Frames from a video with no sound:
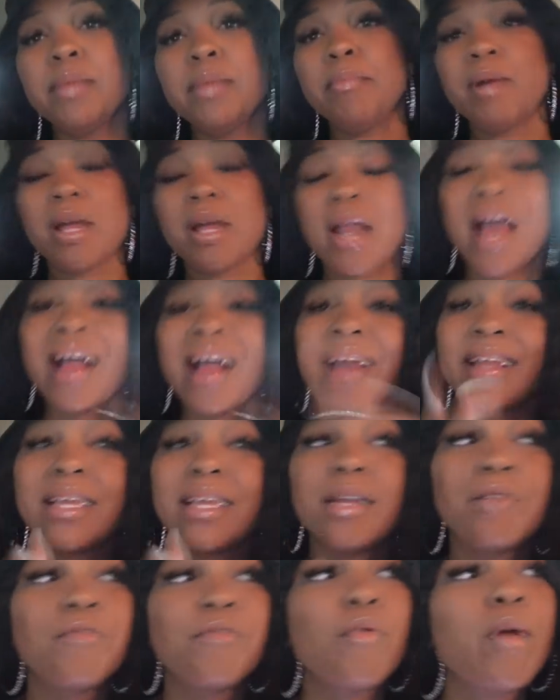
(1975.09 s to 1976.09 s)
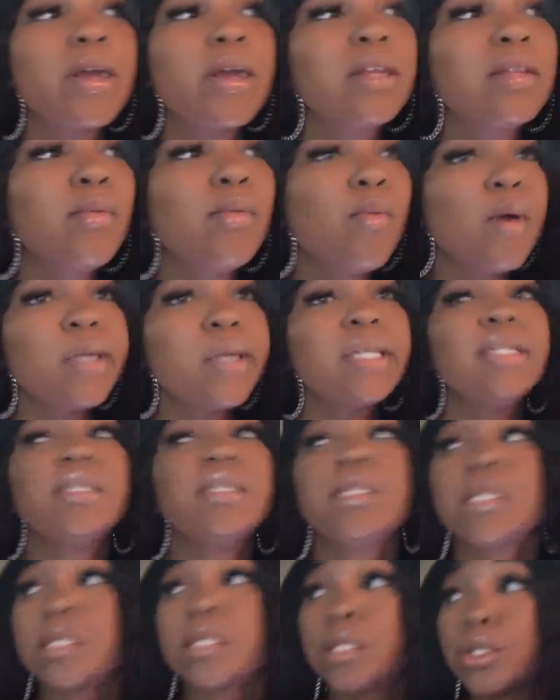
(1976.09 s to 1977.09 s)
but I got to get up for work in the morning,
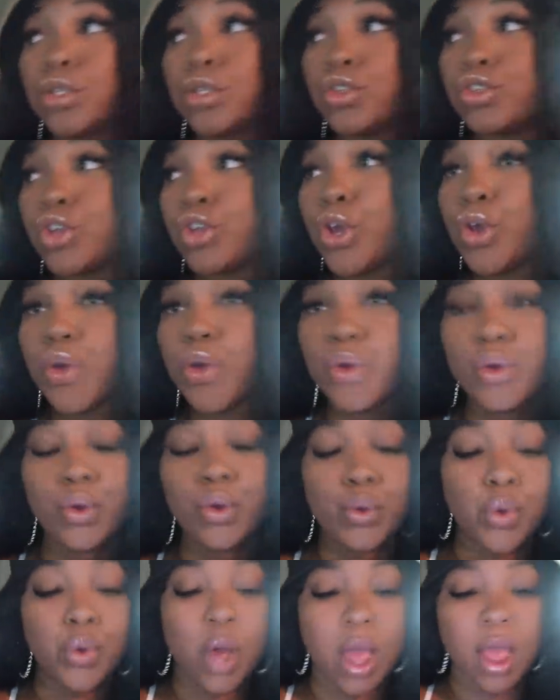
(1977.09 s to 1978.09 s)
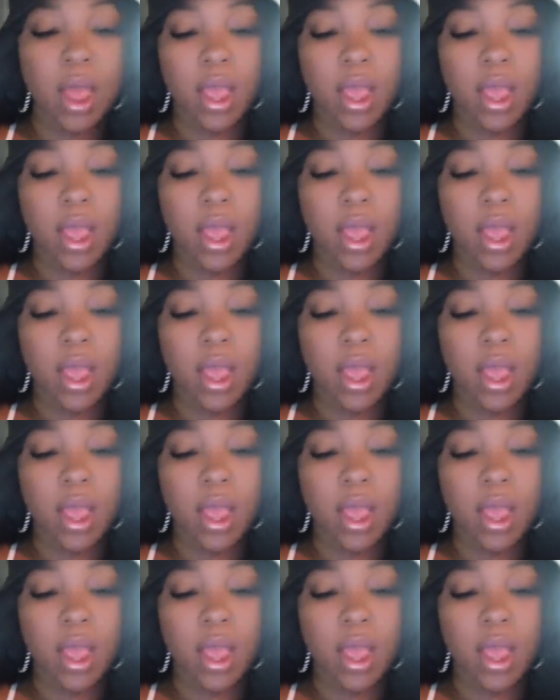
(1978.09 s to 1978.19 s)
so